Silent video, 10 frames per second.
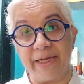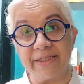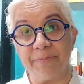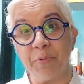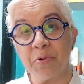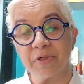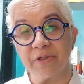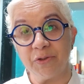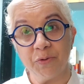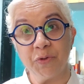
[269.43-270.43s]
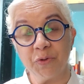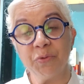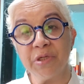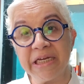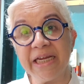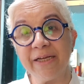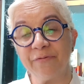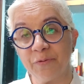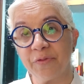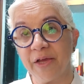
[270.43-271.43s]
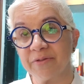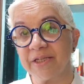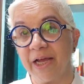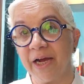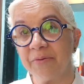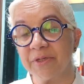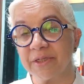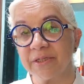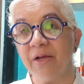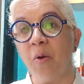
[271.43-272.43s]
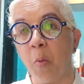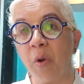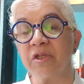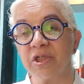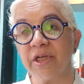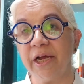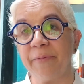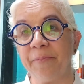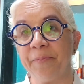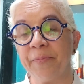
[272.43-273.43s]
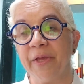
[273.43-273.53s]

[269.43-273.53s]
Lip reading: That's important. You do need 4,000 hours watch time.